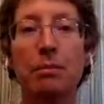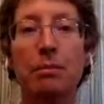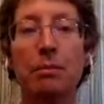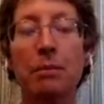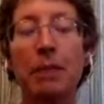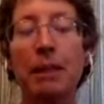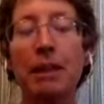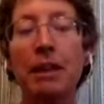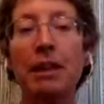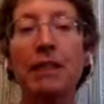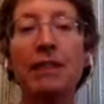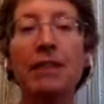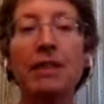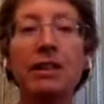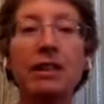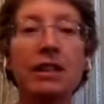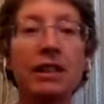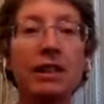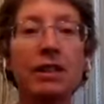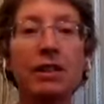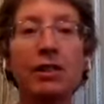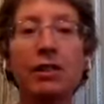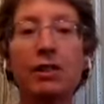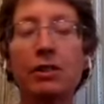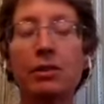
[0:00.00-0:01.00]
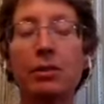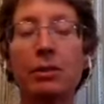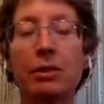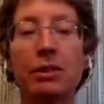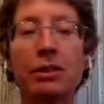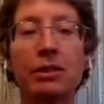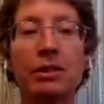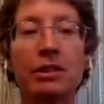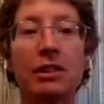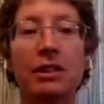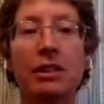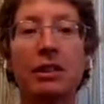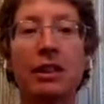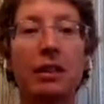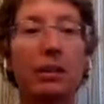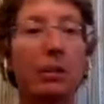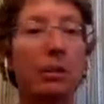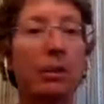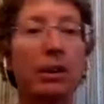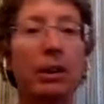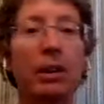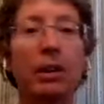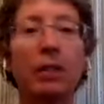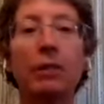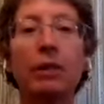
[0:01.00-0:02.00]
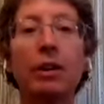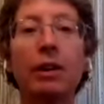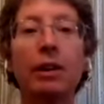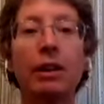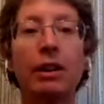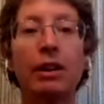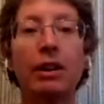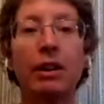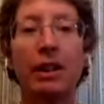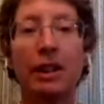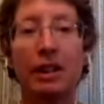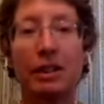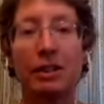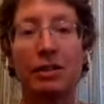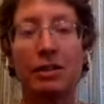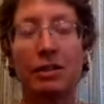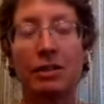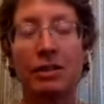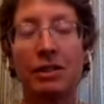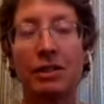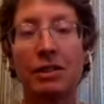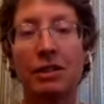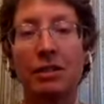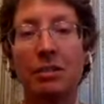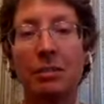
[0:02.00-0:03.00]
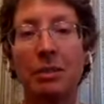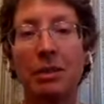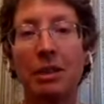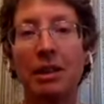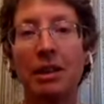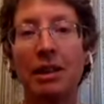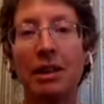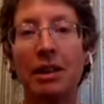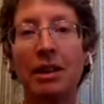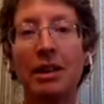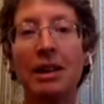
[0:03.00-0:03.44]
many of the teachers was is that they were no longer interested in being